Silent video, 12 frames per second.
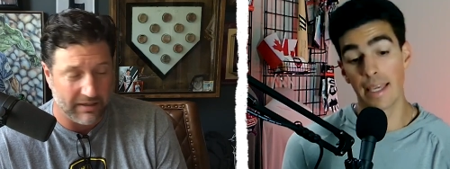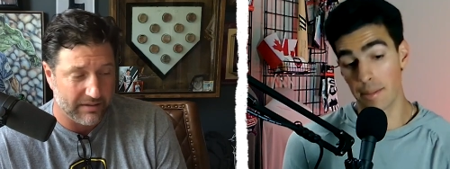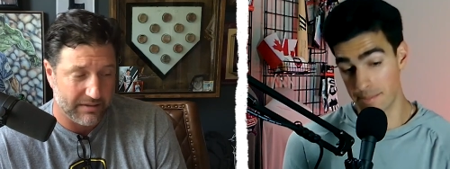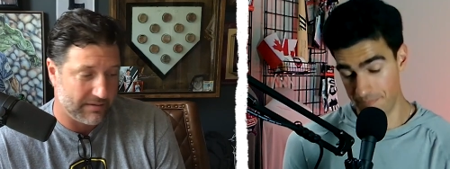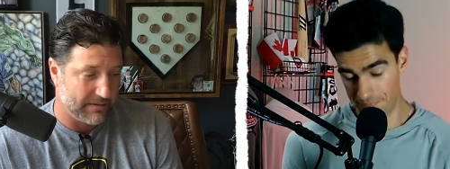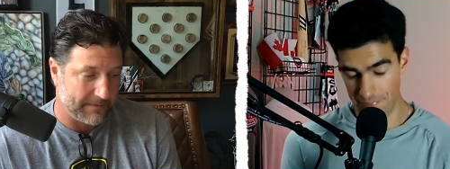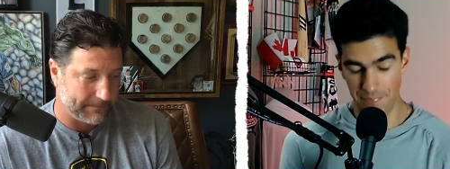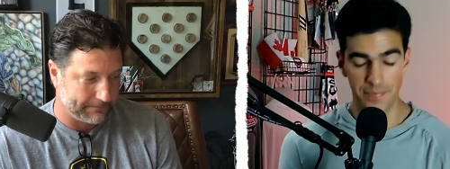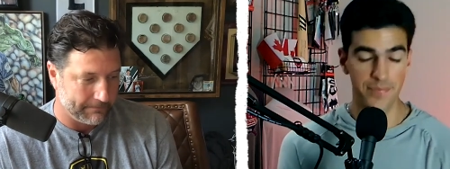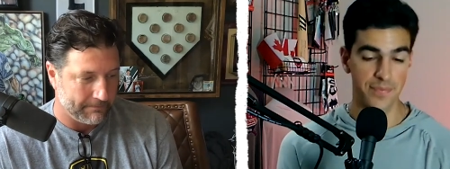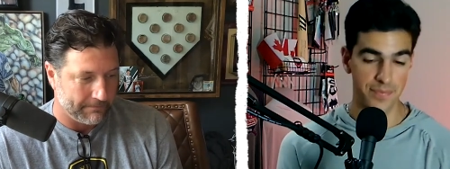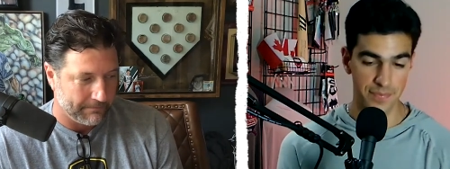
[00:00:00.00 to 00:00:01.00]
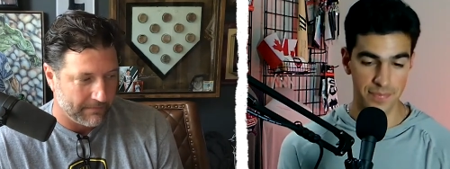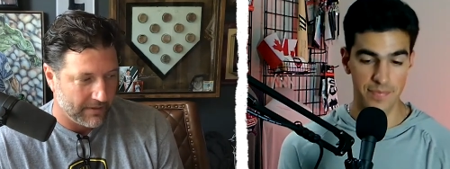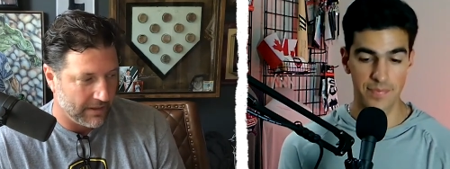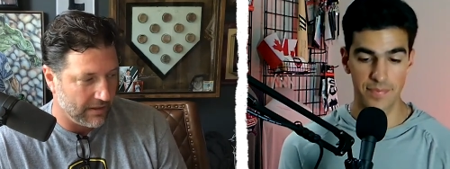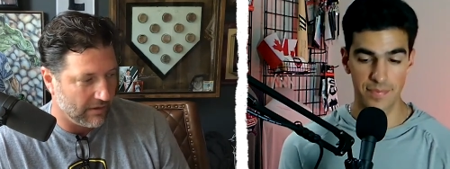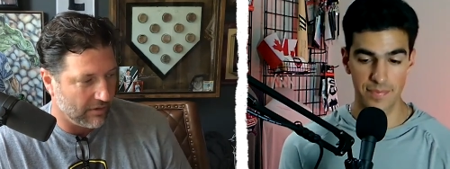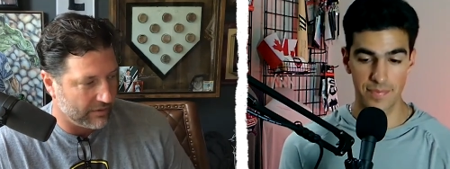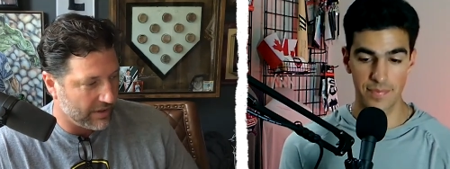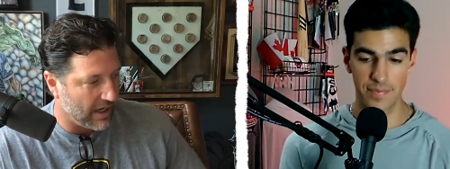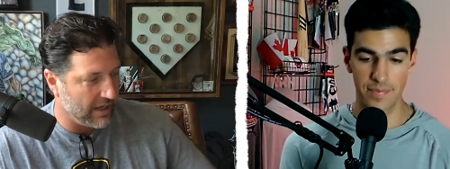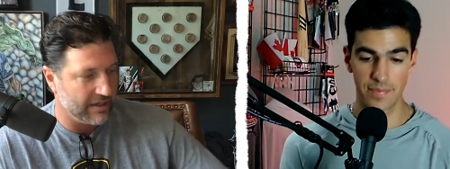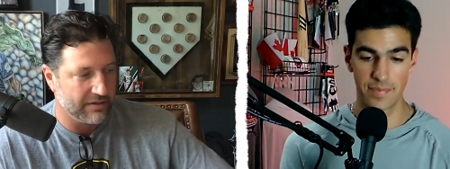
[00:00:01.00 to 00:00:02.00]
Speaker 1: It's yep you know,
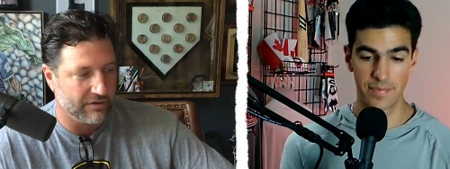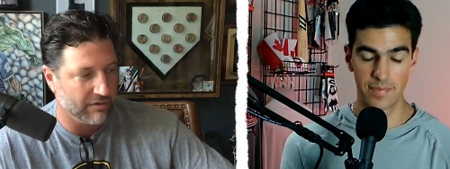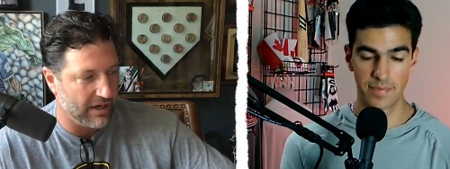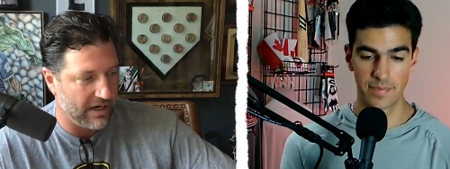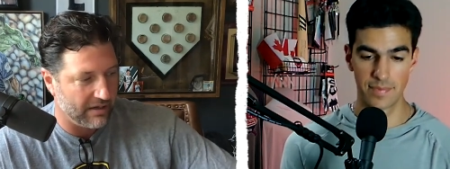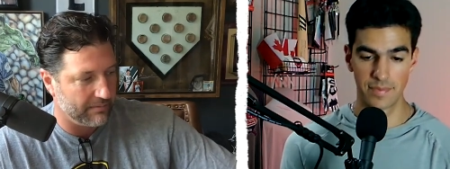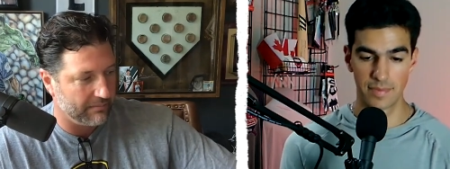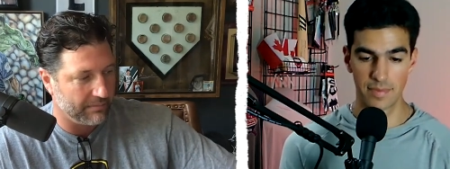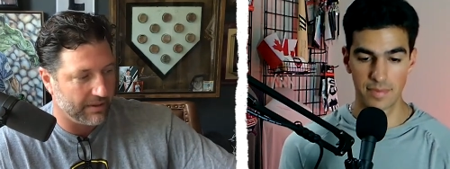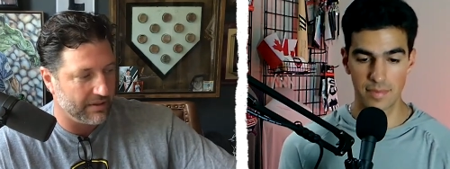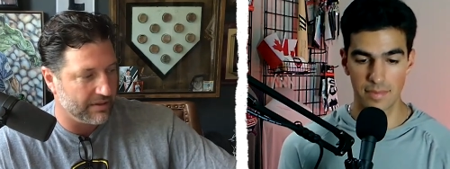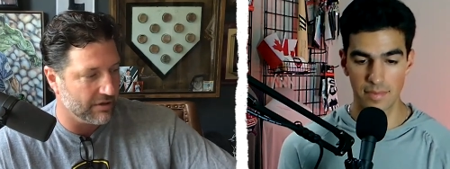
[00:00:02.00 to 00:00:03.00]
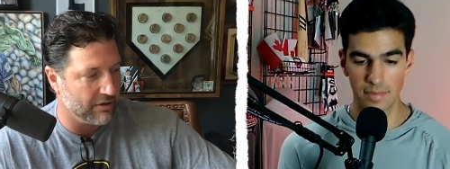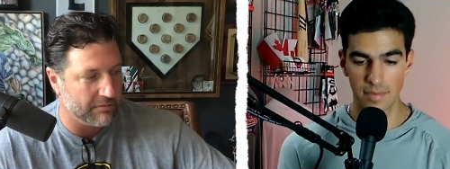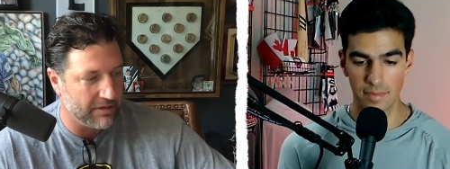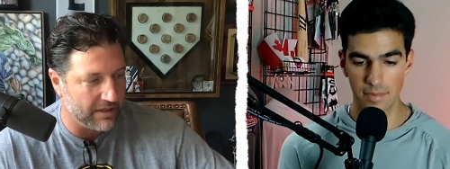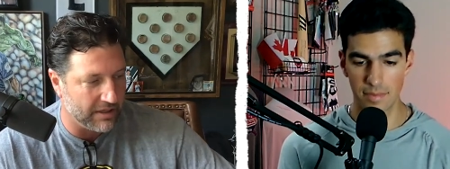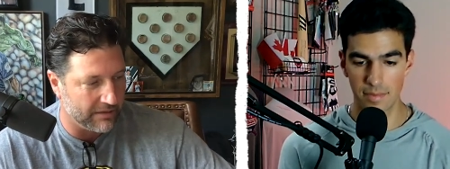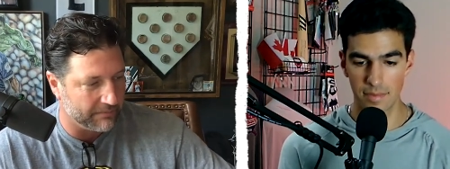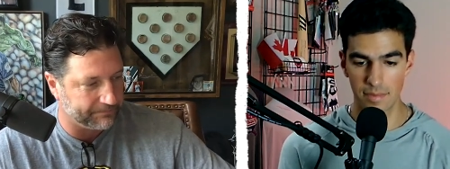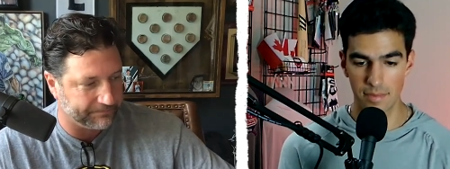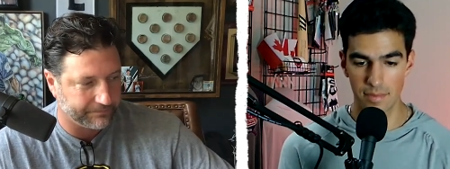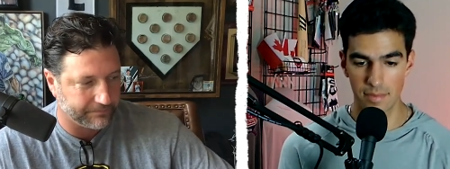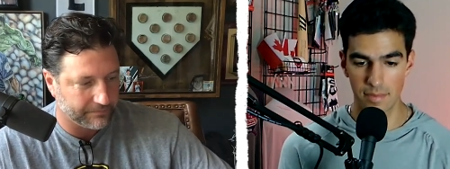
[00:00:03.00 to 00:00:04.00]
Ohtani's great, but he's human, and
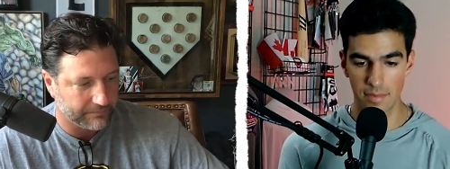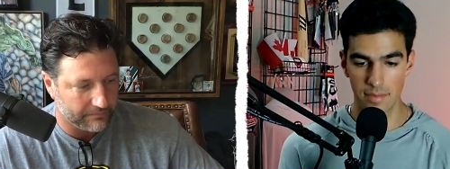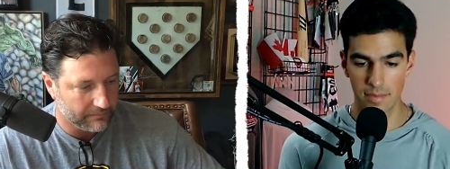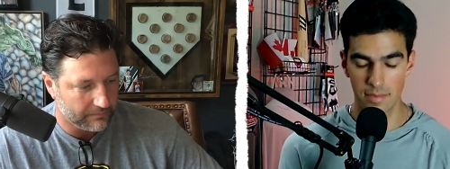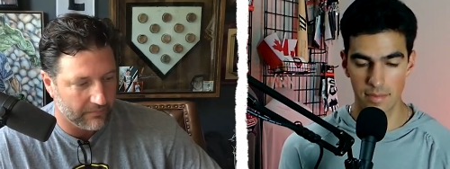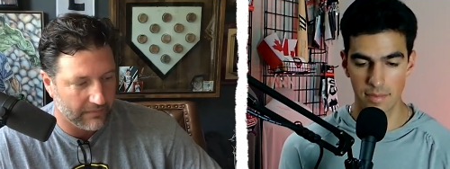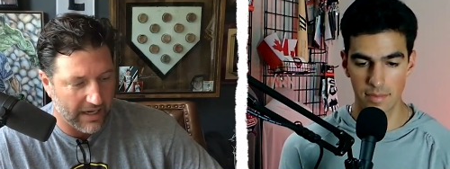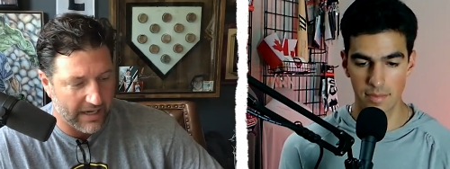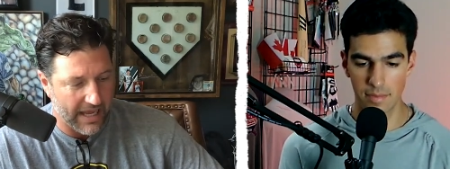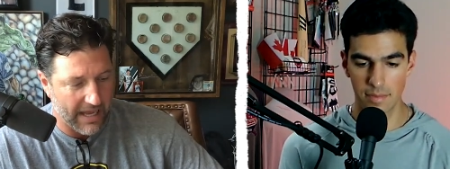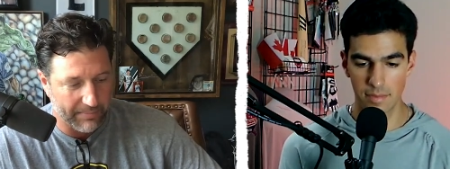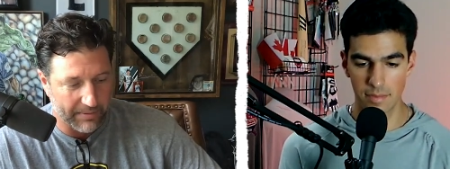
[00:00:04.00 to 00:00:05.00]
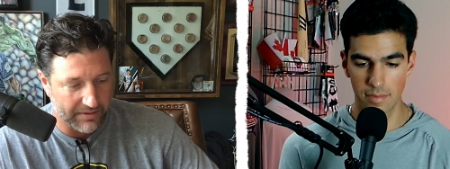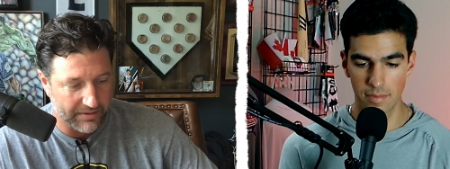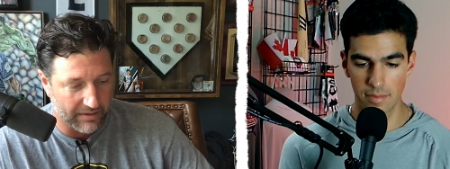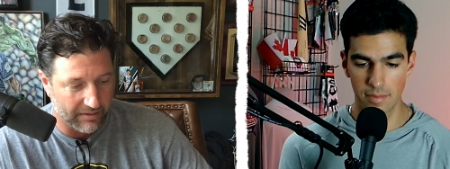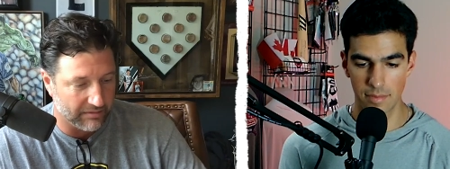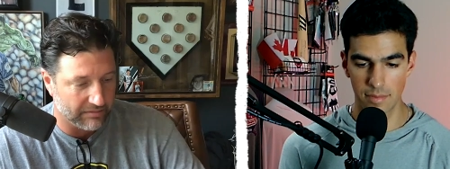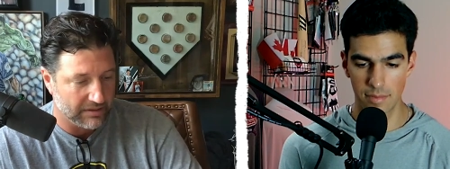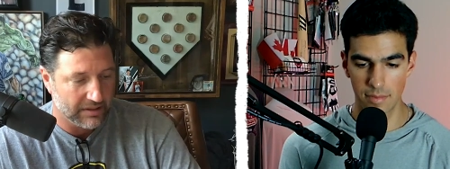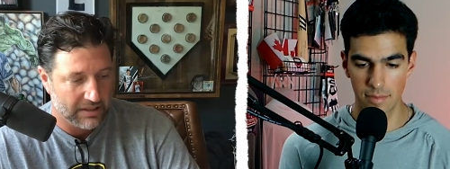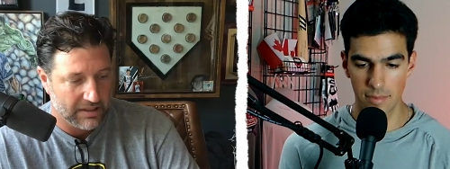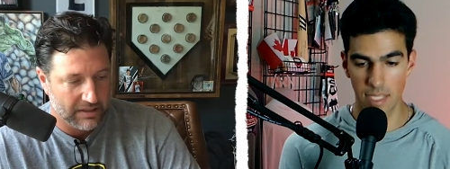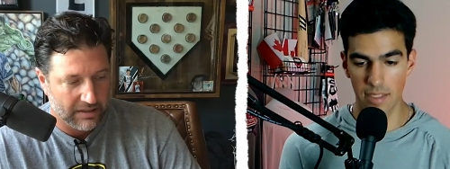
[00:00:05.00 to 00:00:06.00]
that happens. So
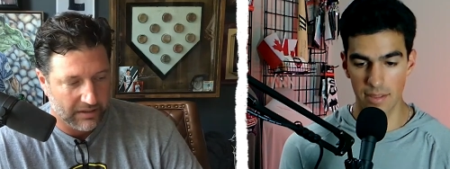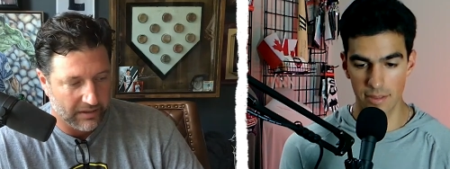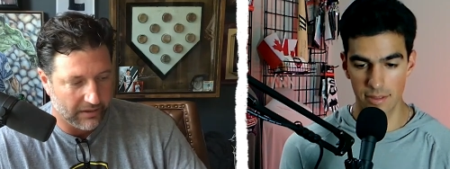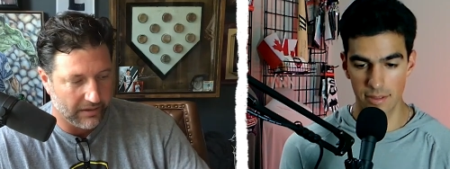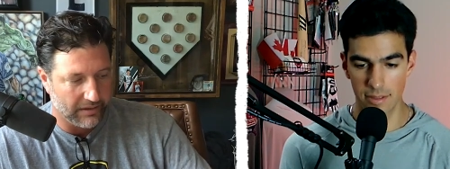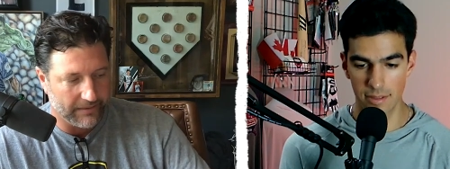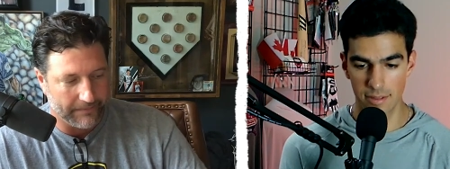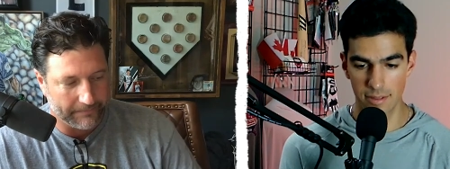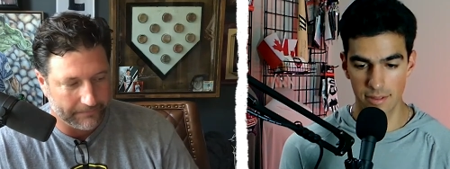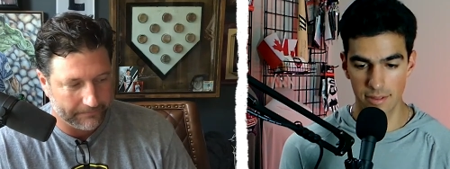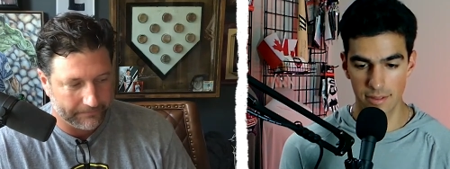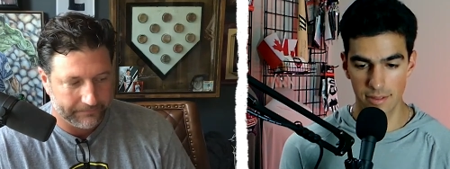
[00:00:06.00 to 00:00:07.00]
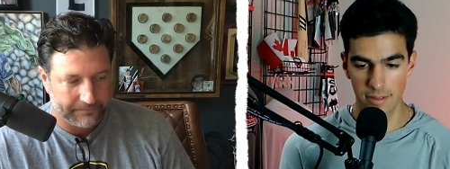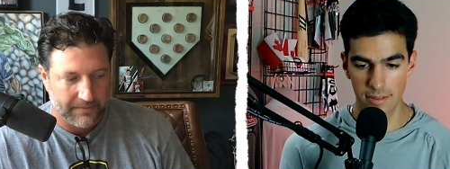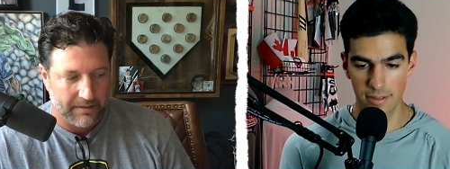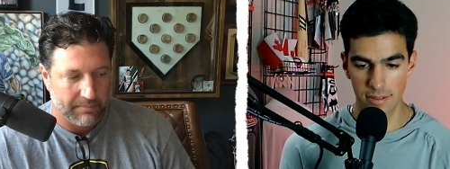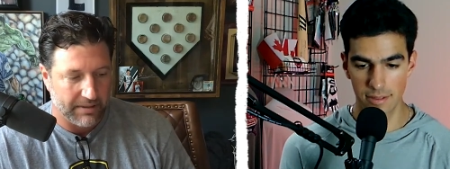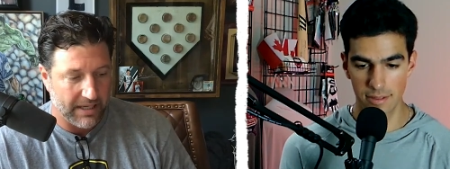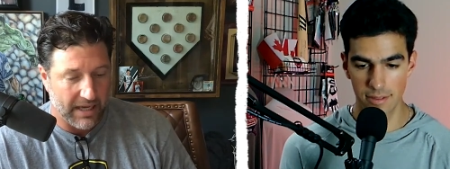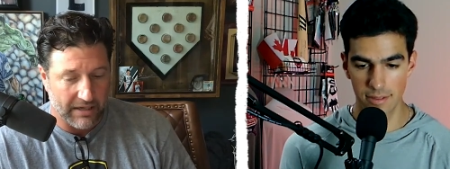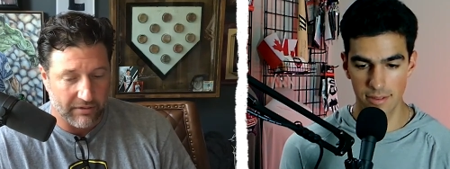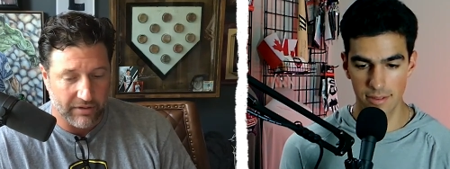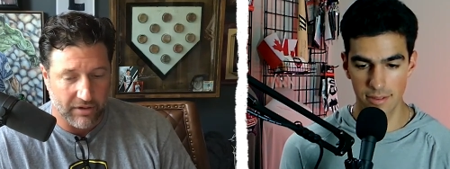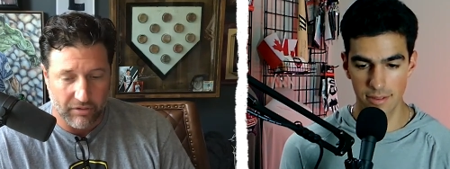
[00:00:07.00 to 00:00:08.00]
yeah. Uh, but yeah, I
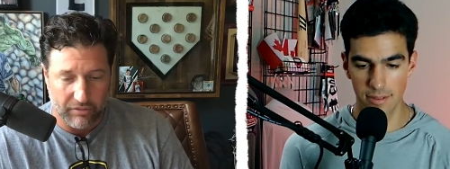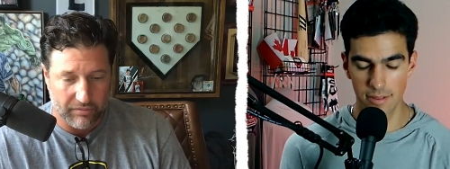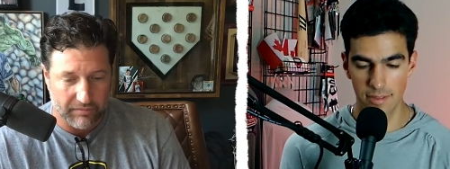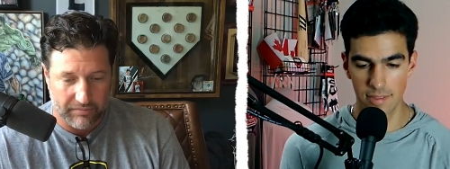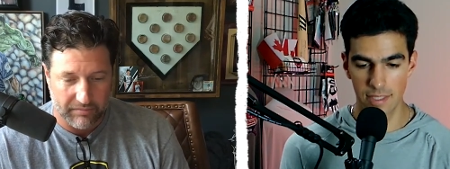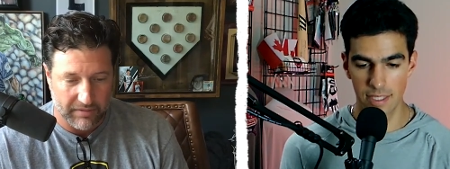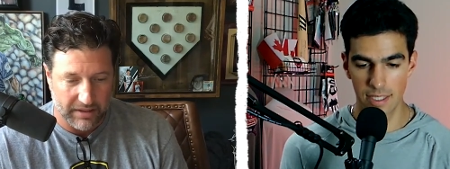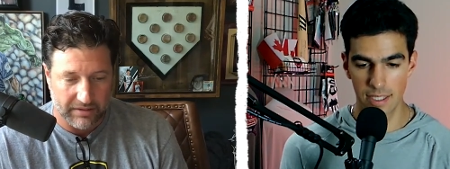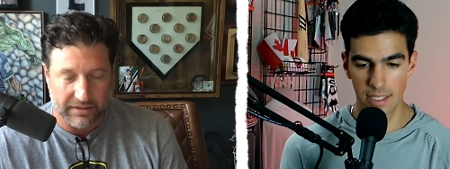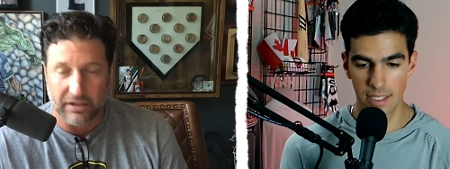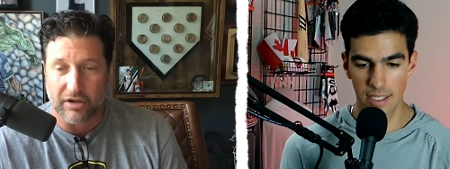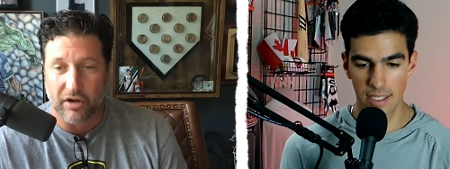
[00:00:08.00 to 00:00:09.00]
don't know. Like you said,